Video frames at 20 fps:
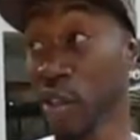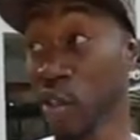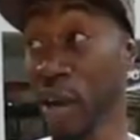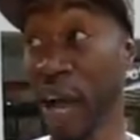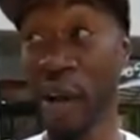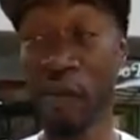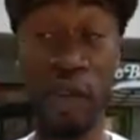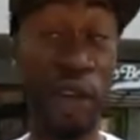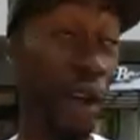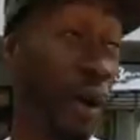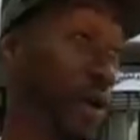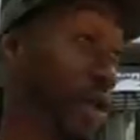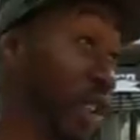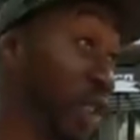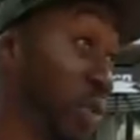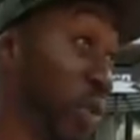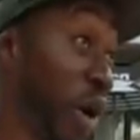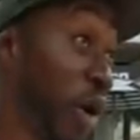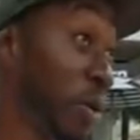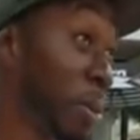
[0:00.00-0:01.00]
driving knows its
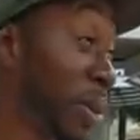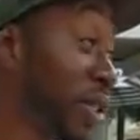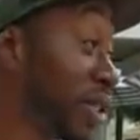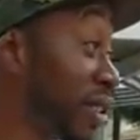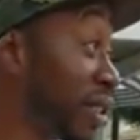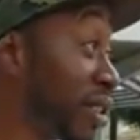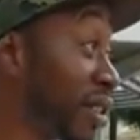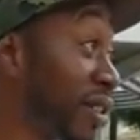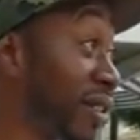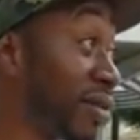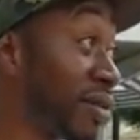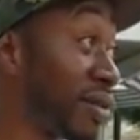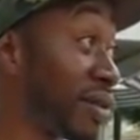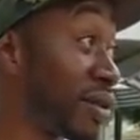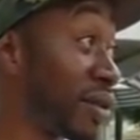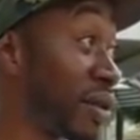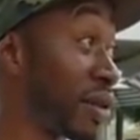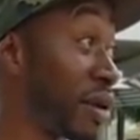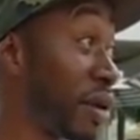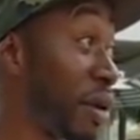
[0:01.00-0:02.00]
purpose.
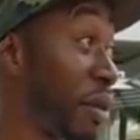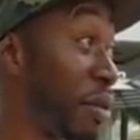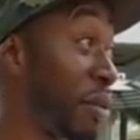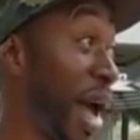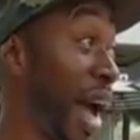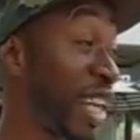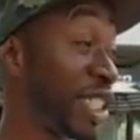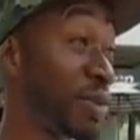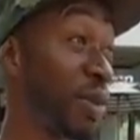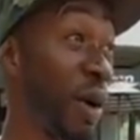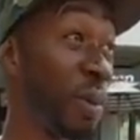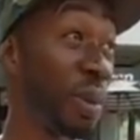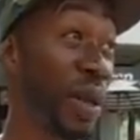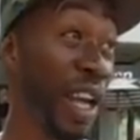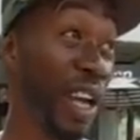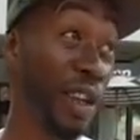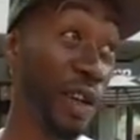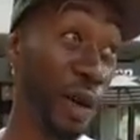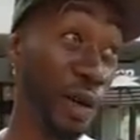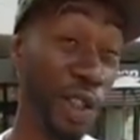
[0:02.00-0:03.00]
Basketball
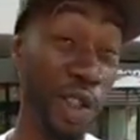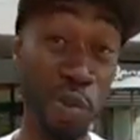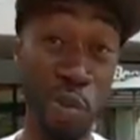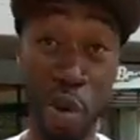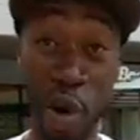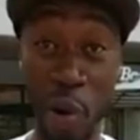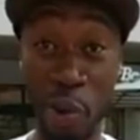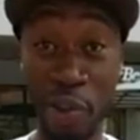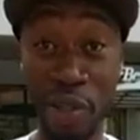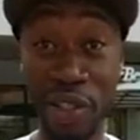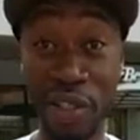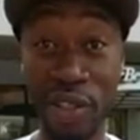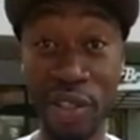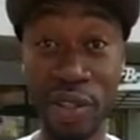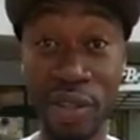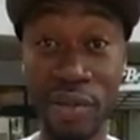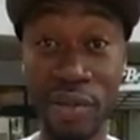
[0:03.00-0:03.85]
player knows his purpose.